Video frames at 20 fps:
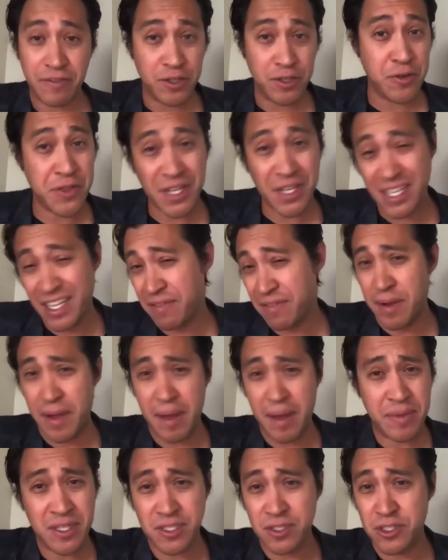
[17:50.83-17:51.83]
If you're thinking
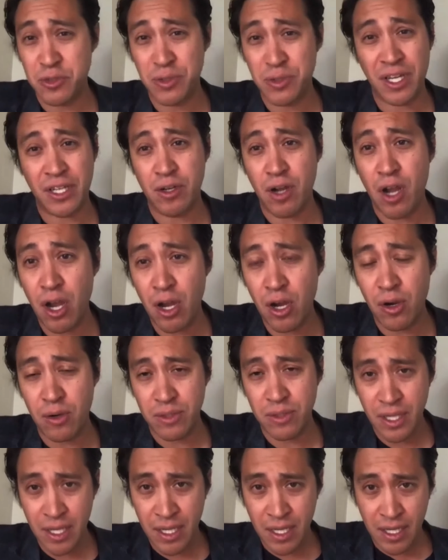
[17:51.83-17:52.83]
about this and doing it on your
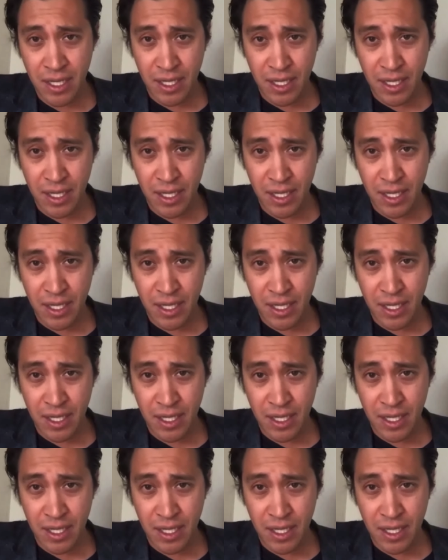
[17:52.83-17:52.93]
own,